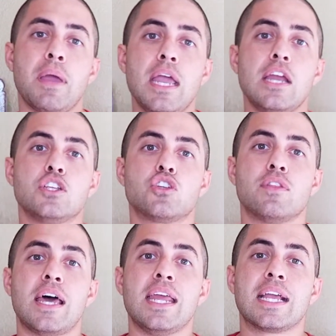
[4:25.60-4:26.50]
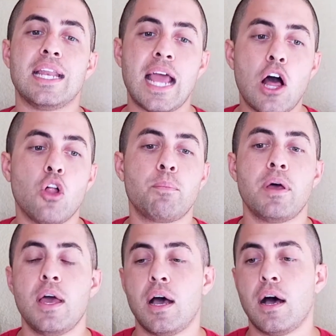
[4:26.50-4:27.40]
page so that it can
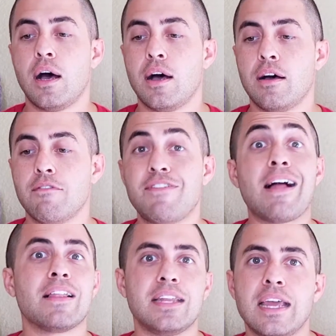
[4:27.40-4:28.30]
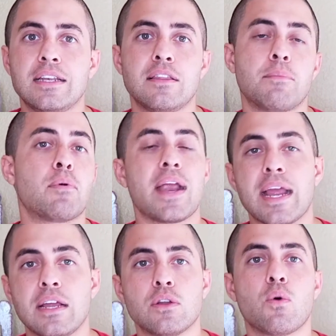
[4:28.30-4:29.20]
help validate the
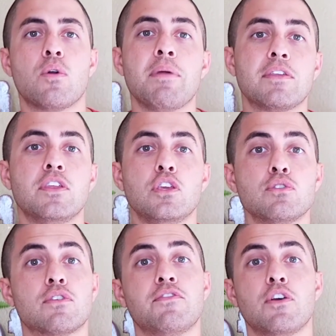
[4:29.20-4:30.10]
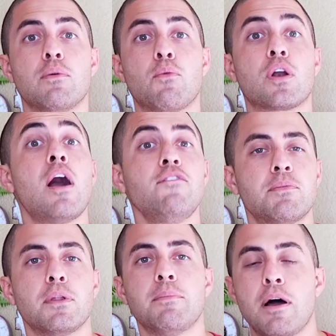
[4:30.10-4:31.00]
brand or make the user feel more
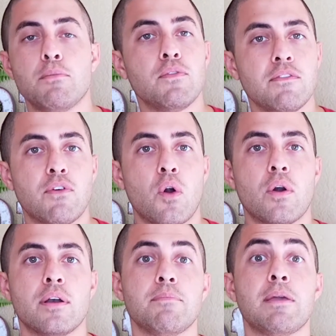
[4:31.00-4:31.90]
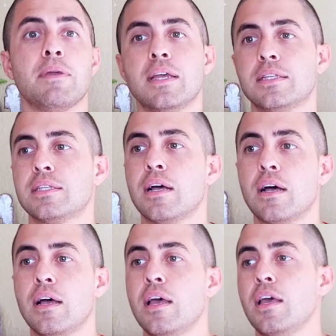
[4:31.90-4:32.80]
comfortable about moving forward. Maybe it's
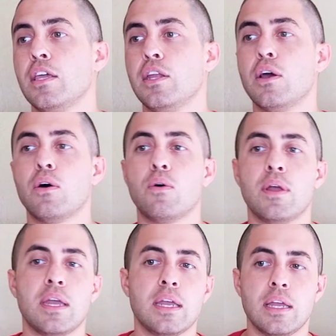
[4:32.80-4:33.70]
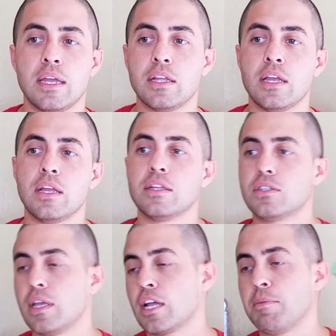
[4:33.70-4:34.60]

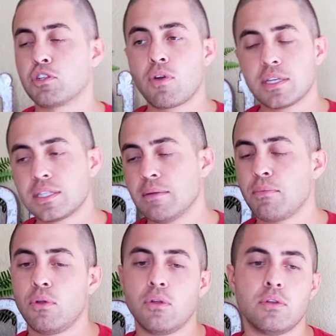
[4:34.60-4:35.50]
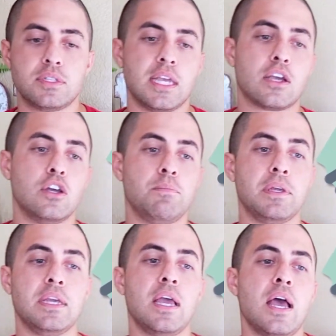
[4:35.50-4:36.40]
it could be trust symbols. It could
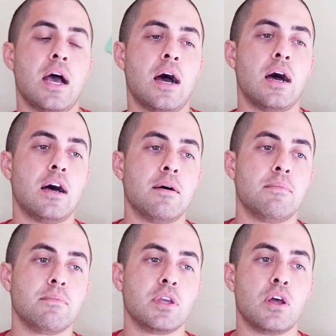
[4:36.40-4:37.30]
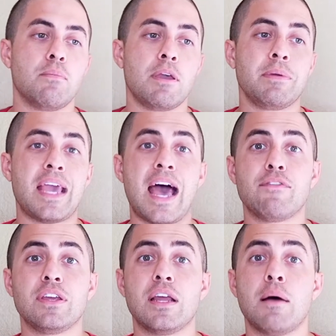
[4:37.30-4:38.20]
be maybe
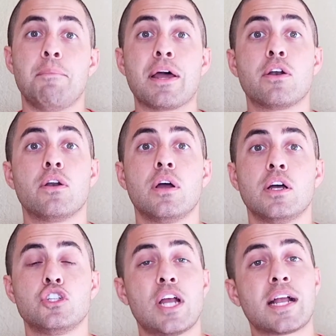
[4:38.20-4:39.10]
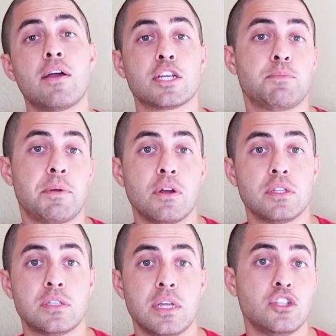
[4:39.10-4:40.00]
having a better checkout
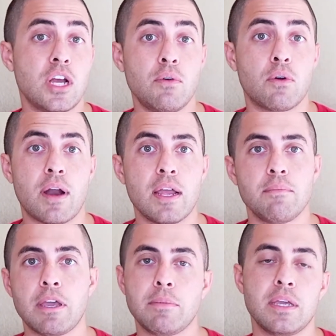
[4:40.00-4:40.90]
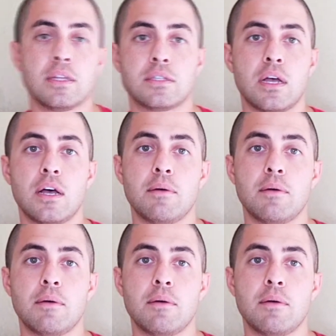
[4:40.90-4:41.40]
experience in general, right? Maybe it's